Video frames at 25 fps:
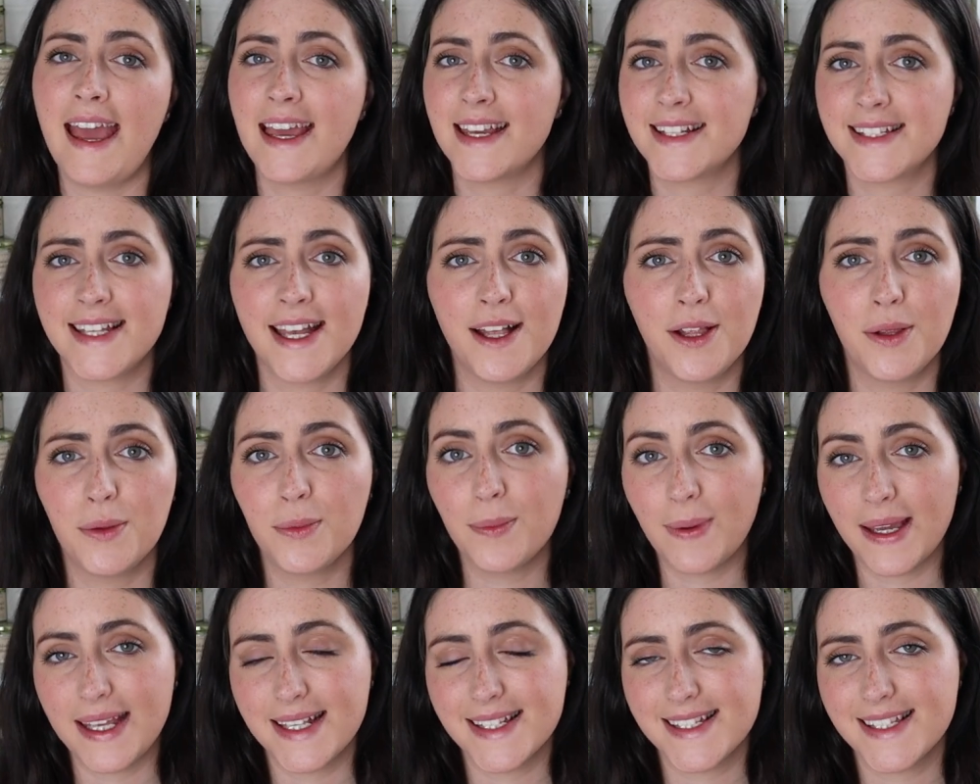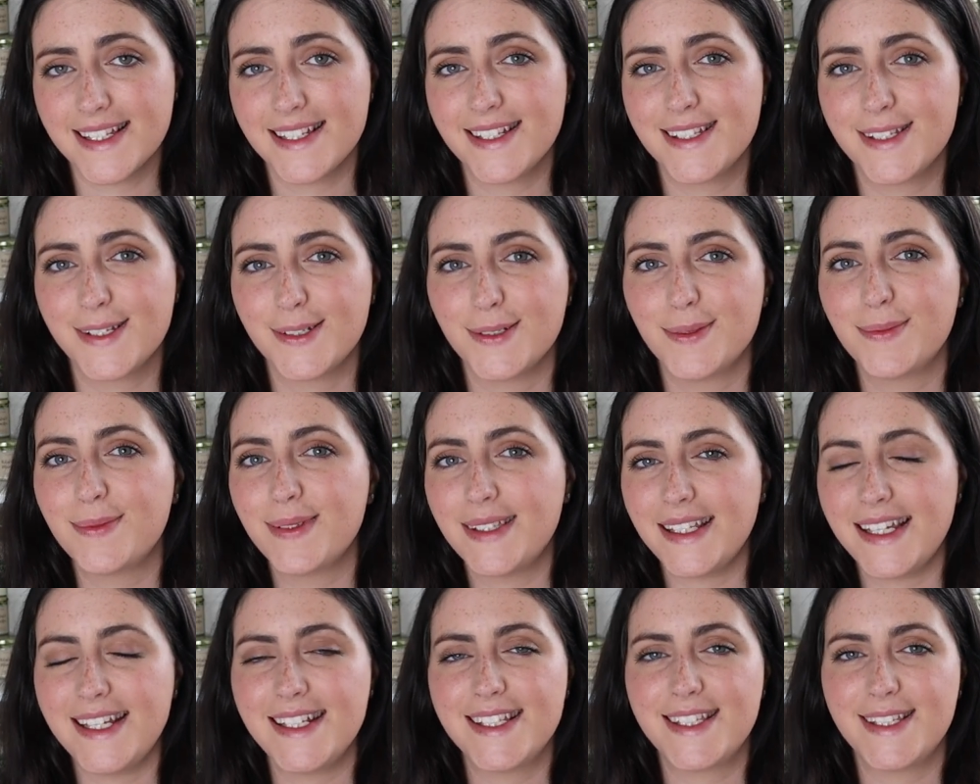Excel whiz so
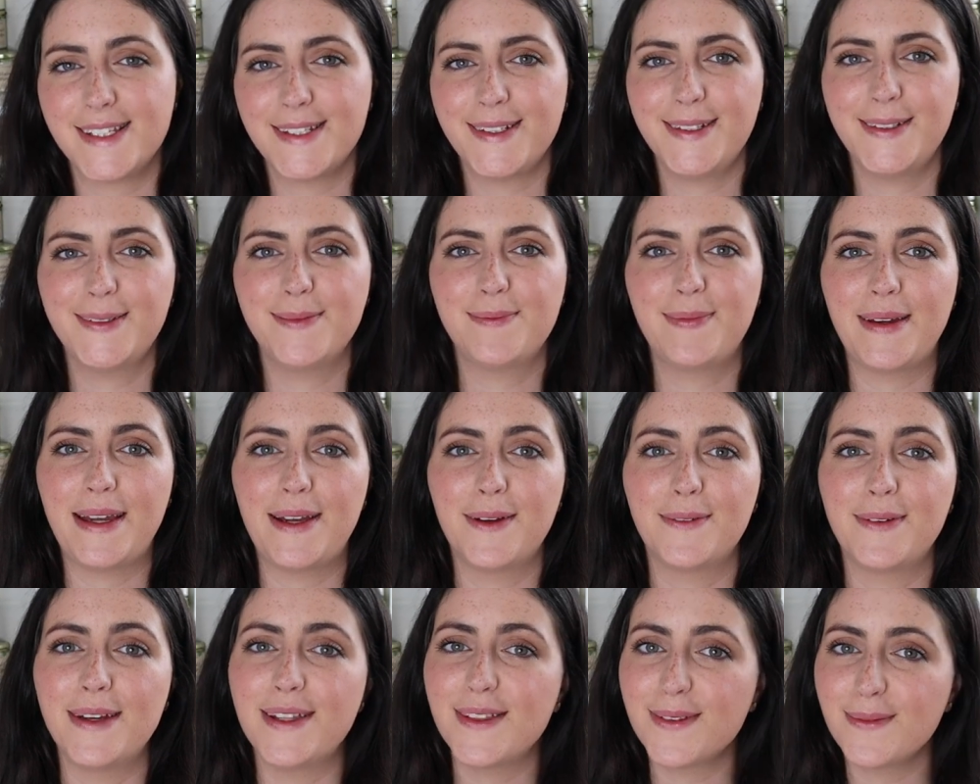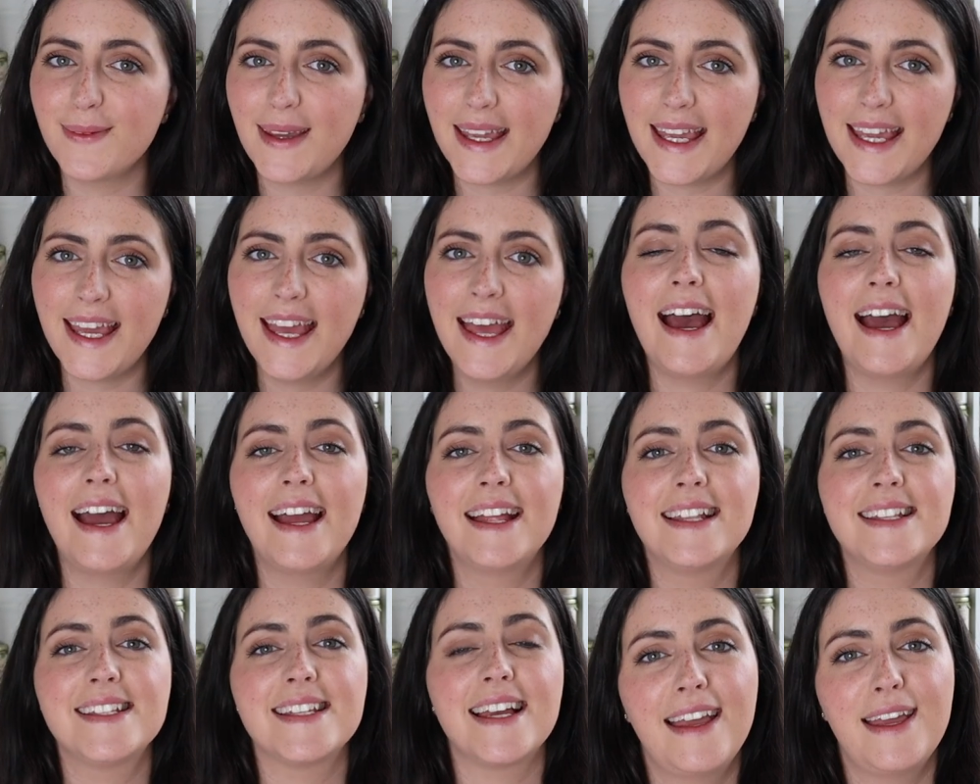please do bear with me
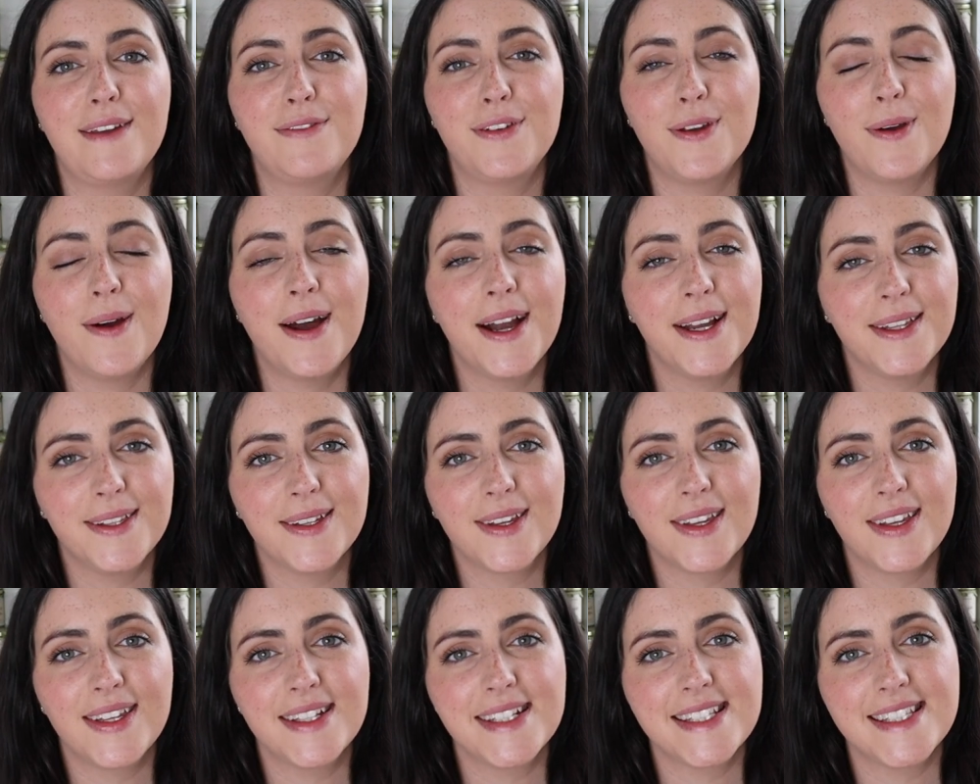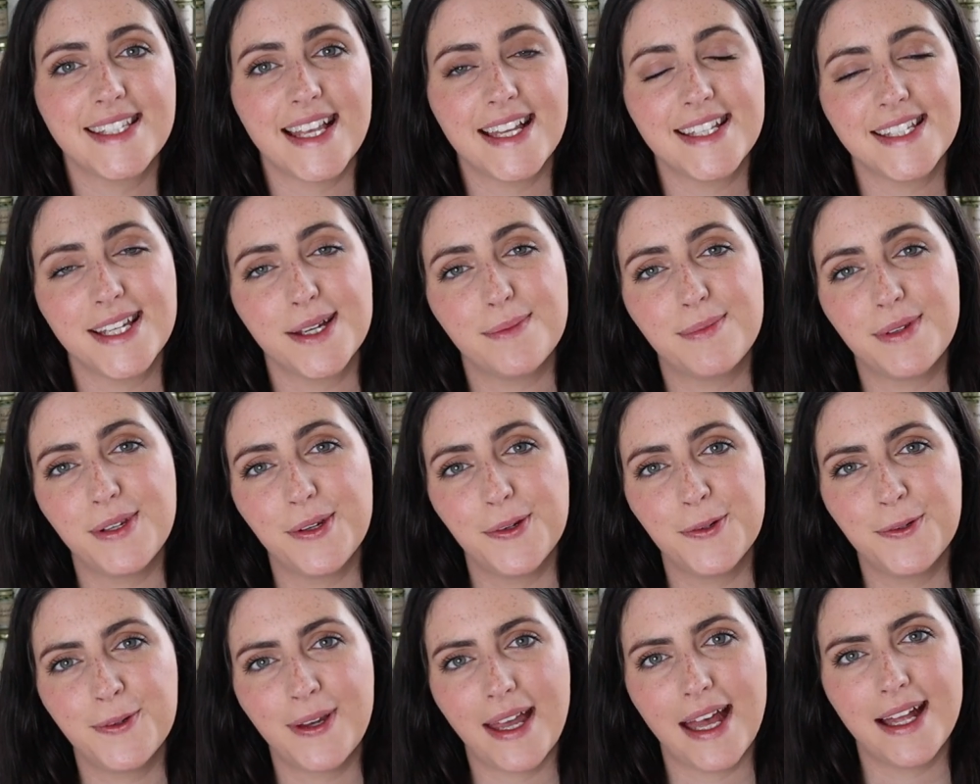and if you are looking to set up
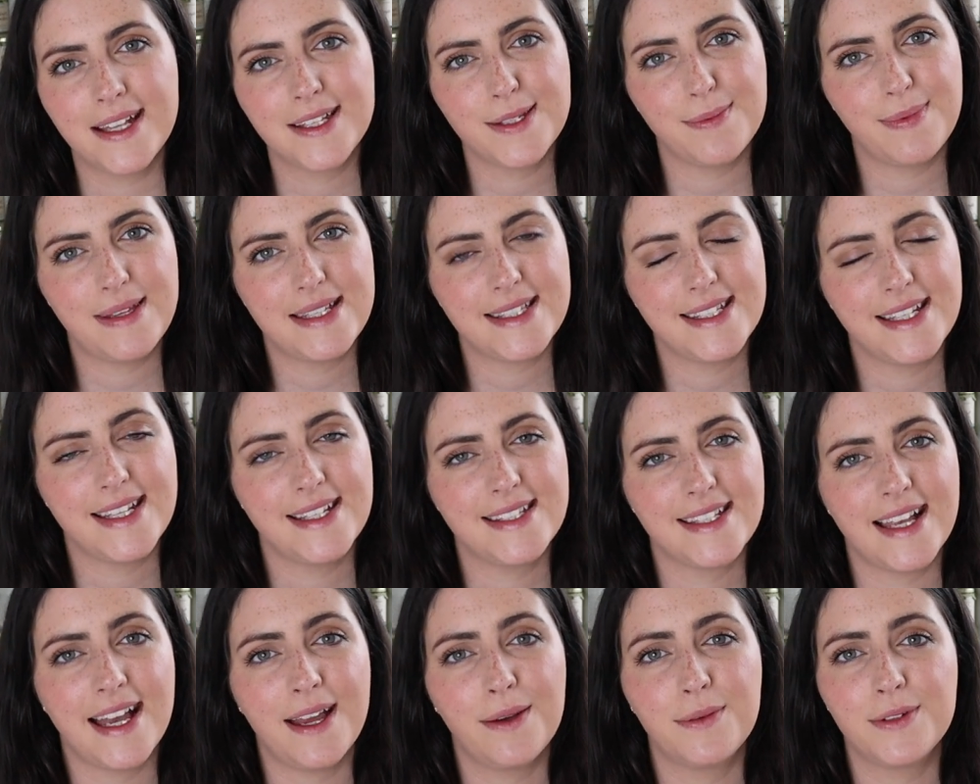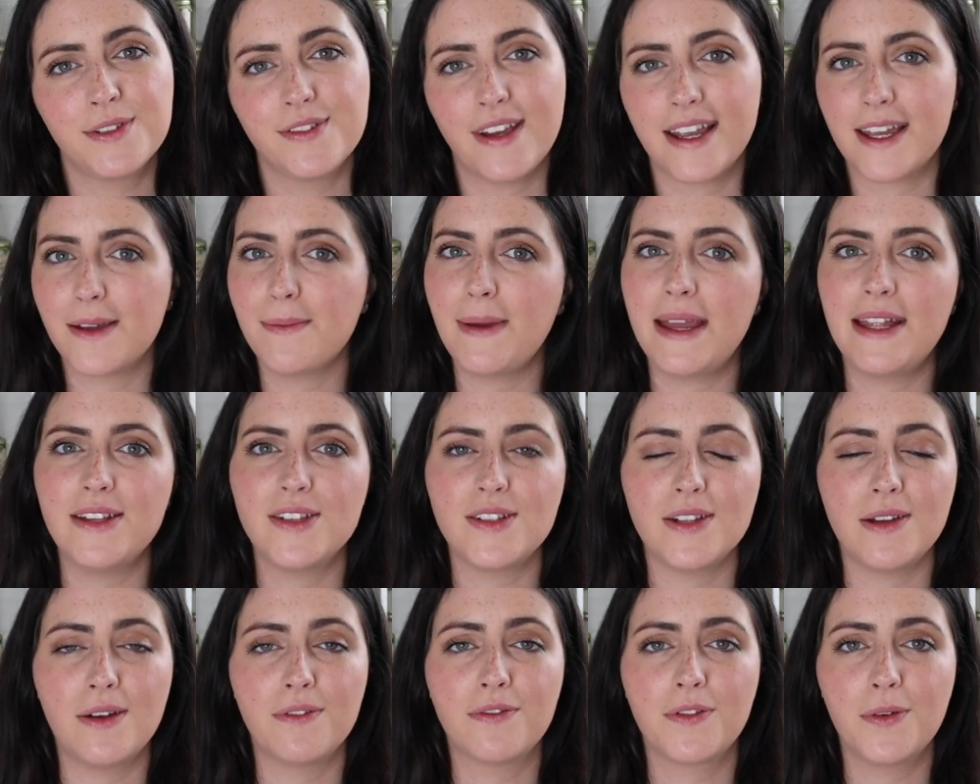your own candle business I would
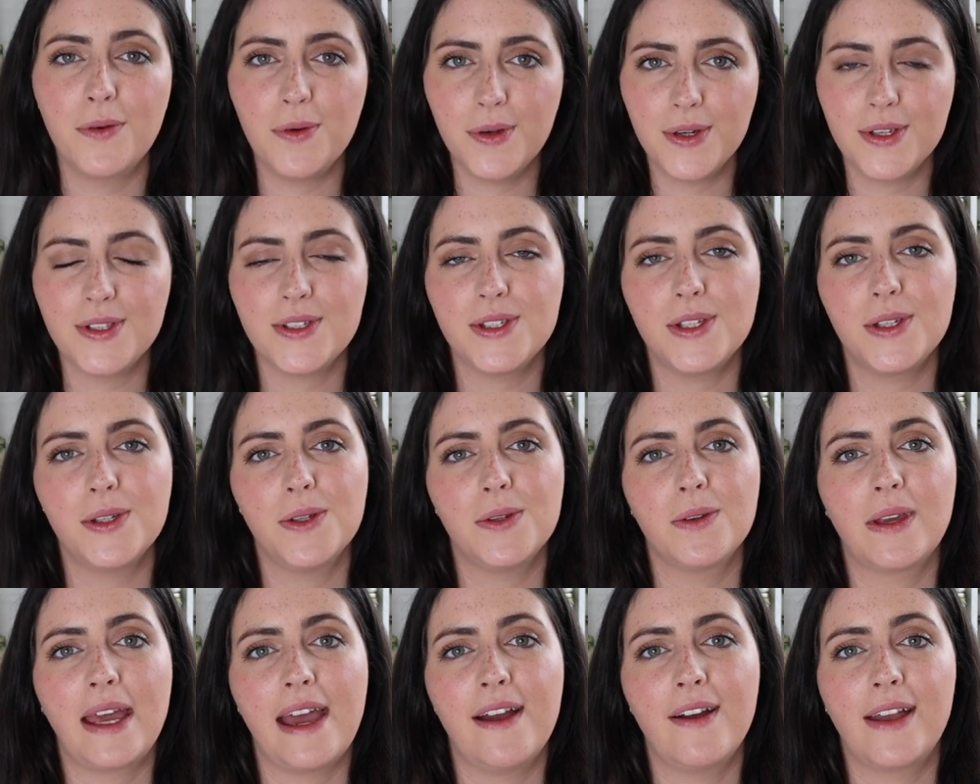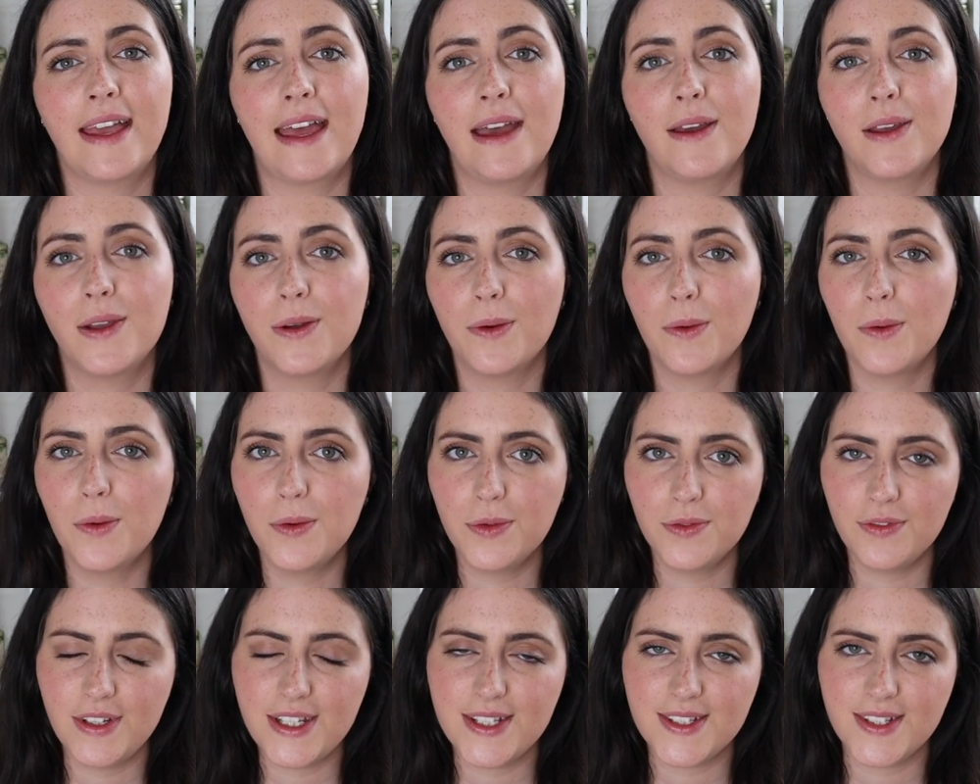recommend of course you carrying out your
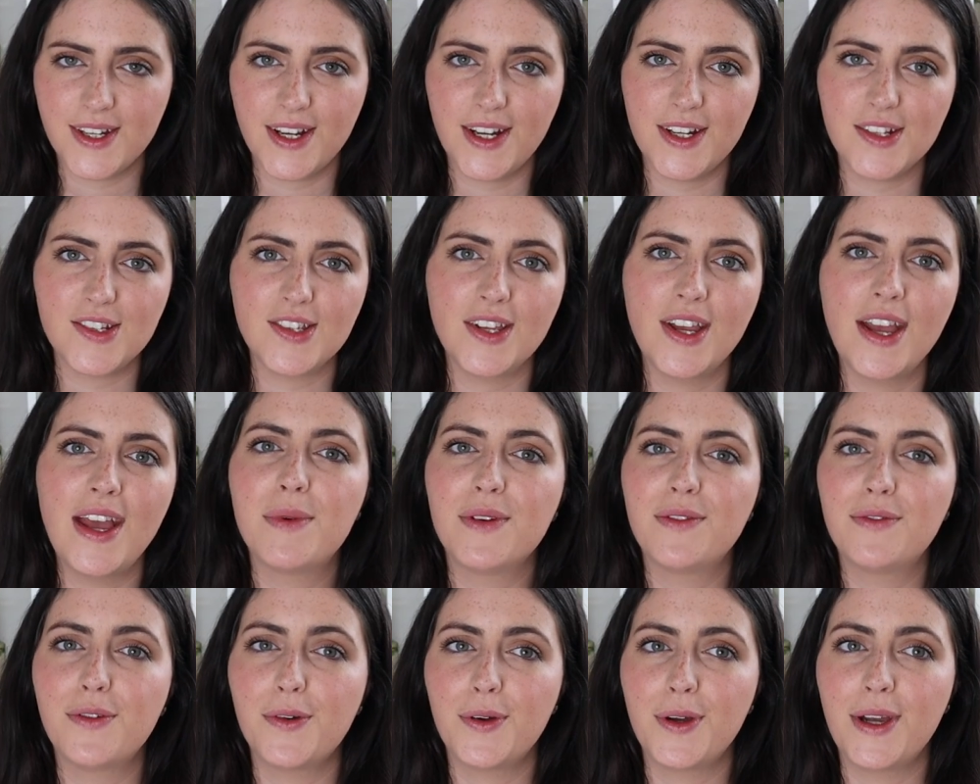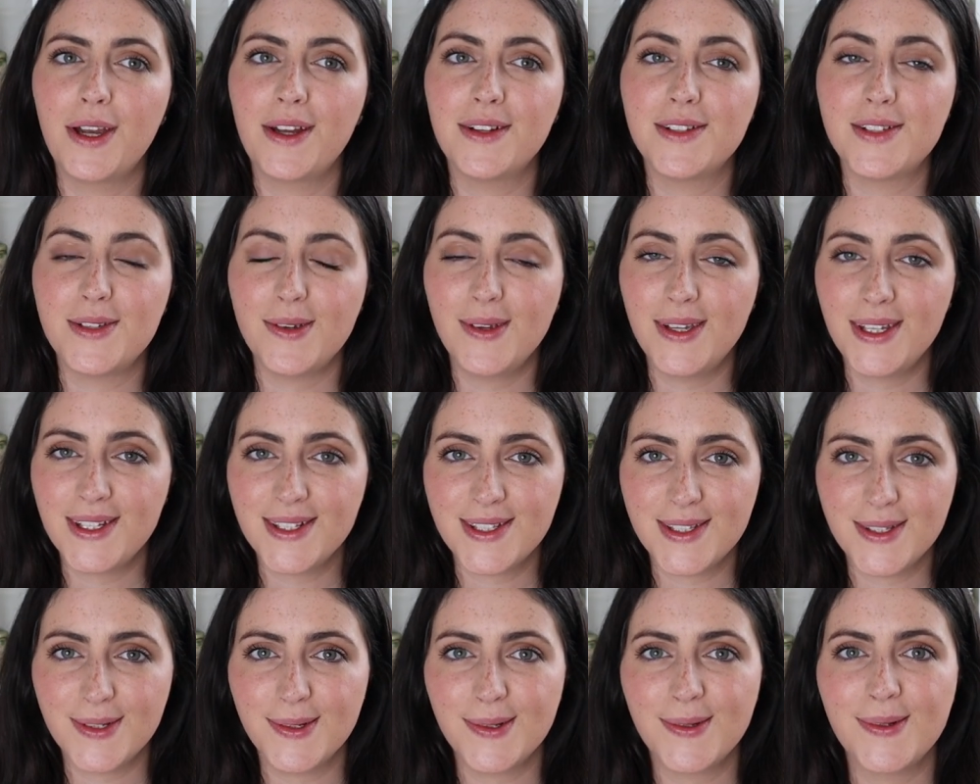own research before doing
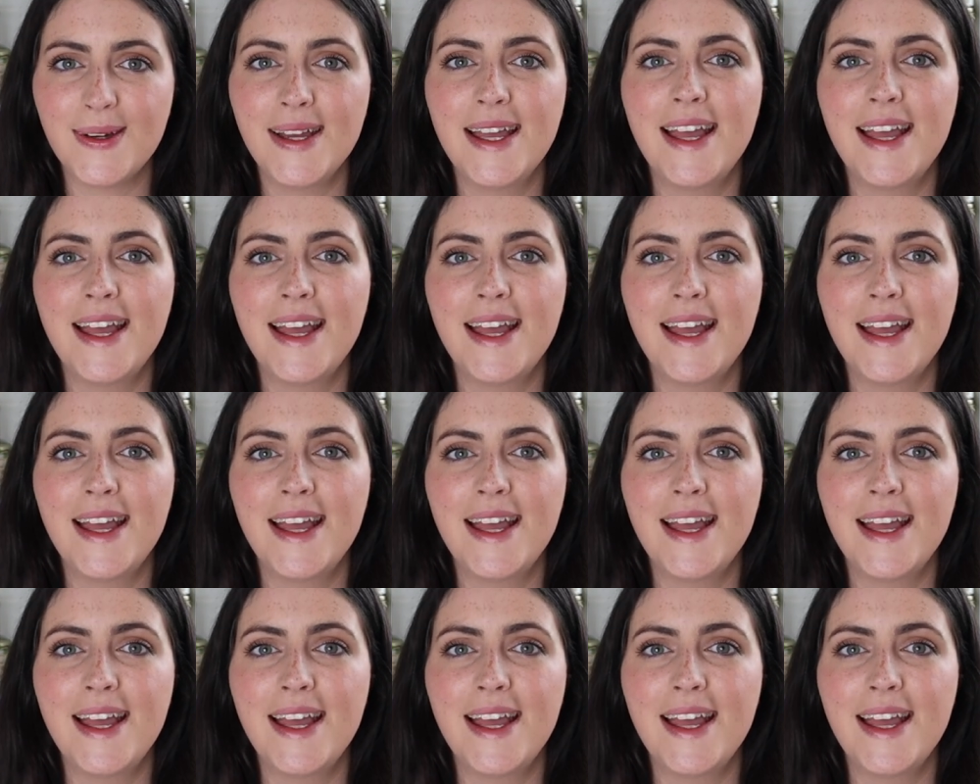so.